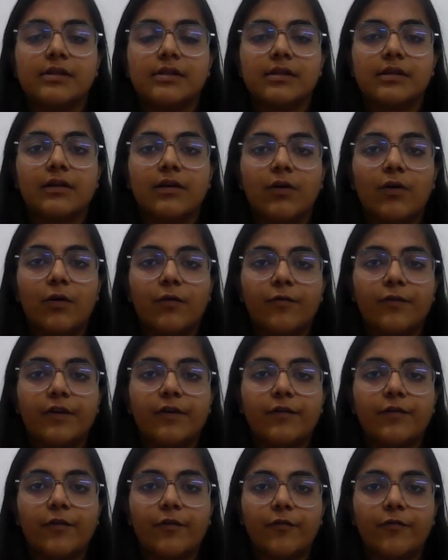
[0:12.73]
offence
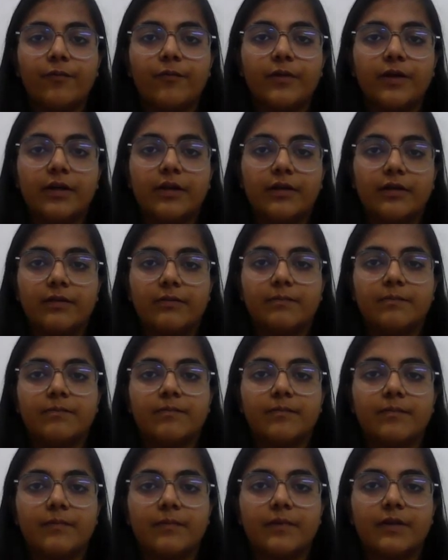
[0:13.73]
of murder.
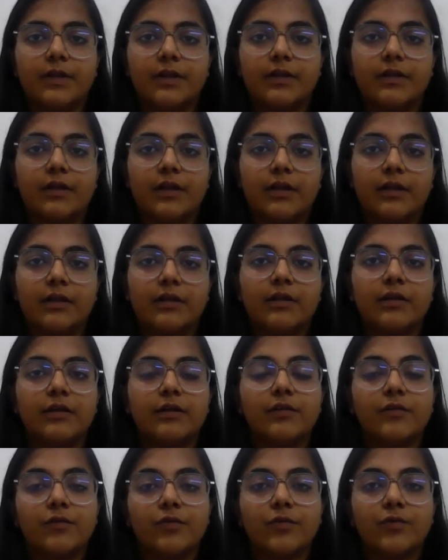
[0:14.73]
There are
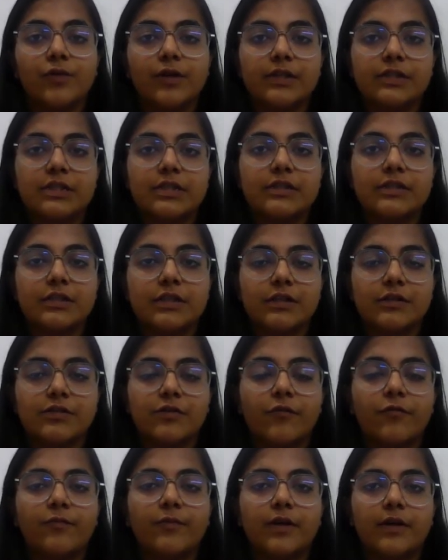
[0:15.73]
two essentials
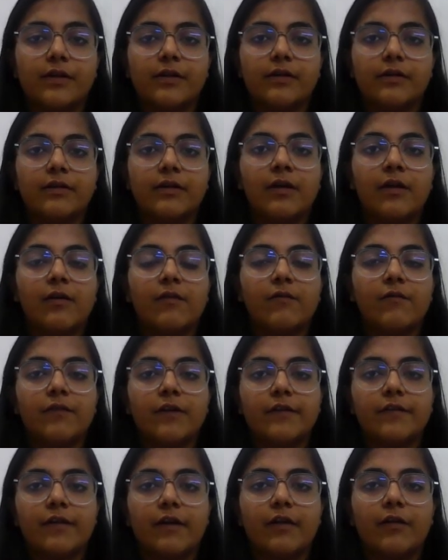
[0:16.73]
of murder which
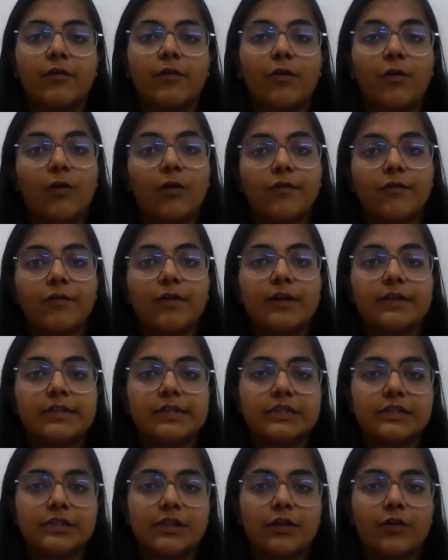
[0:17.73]
are also
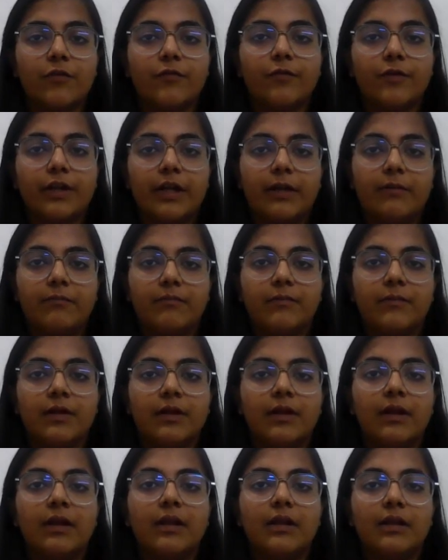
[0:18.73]
essential of crime,
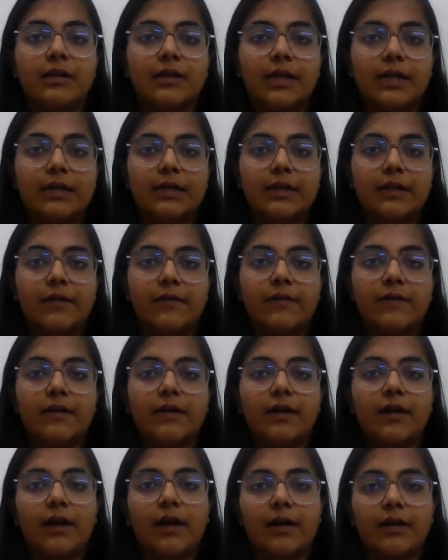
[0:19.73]
that is
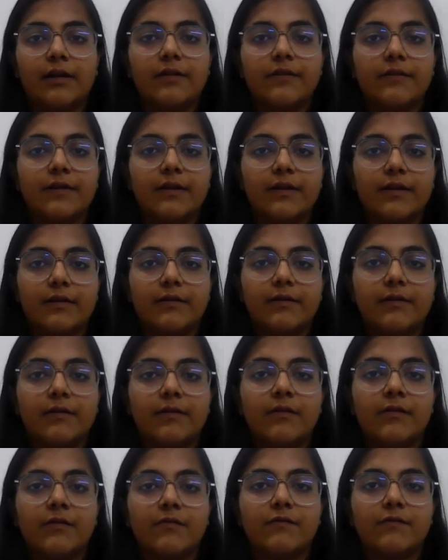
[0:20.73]
actus reus,
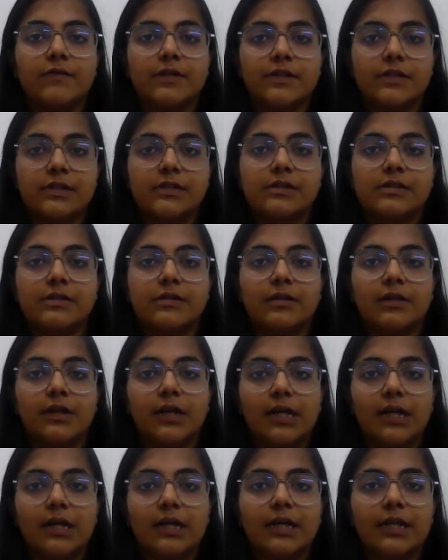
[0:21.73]
which is
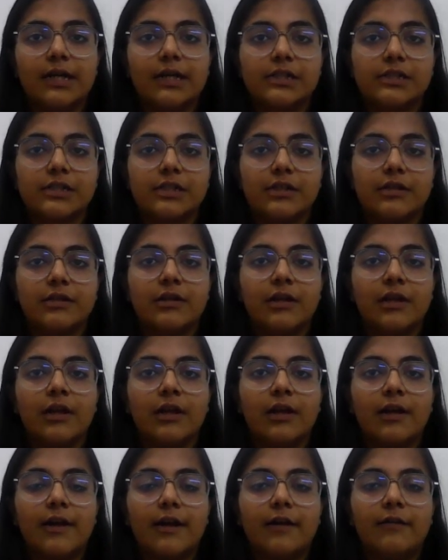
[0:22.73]
guilty action,
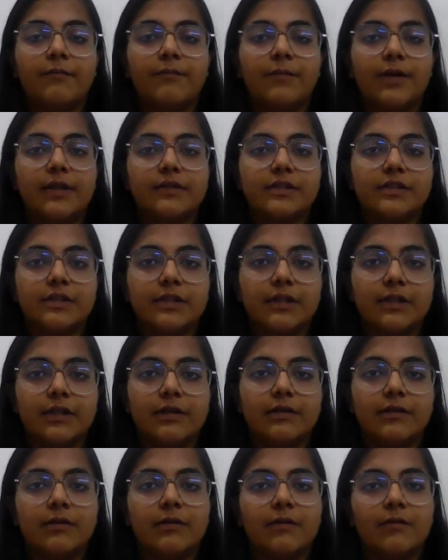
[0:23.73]
and mens rea,
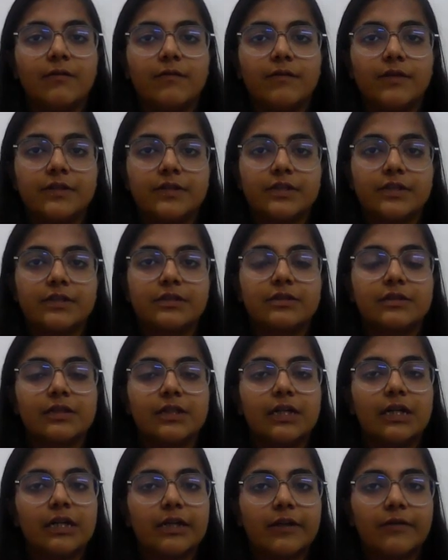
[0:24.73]
which is
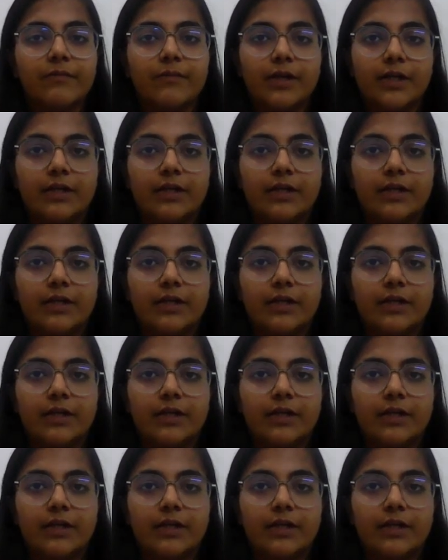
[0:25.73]
guilty mind.